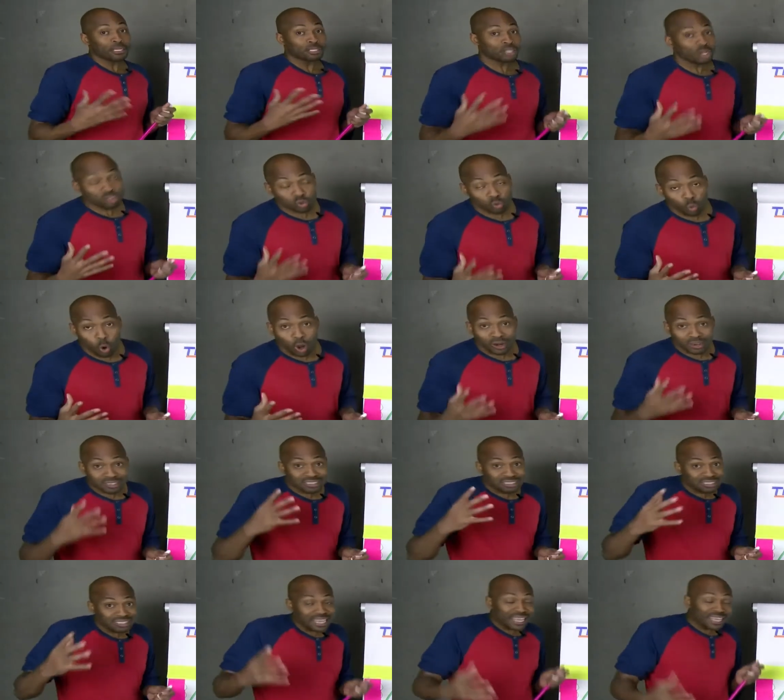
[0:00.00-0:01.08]
doesn't want to
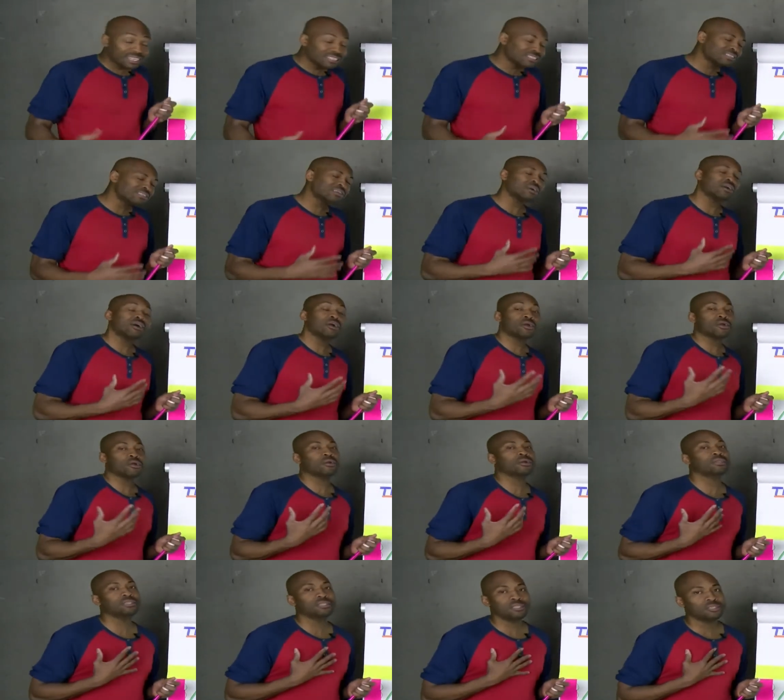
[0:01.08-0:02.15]
say it to
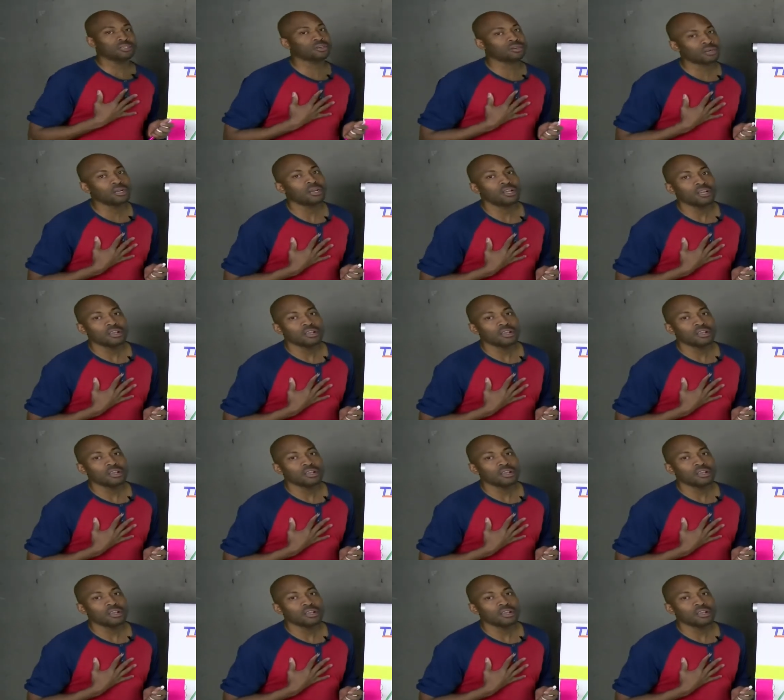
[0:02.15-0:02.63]
hurt your